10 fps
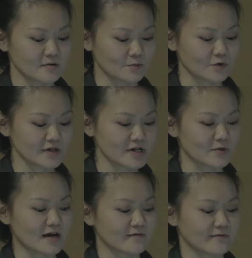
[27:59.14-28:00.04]
Same
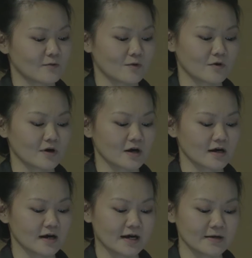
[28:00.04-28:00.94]
with Adafruit,
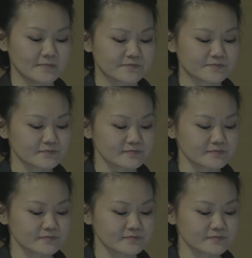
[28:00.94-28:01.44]
they're really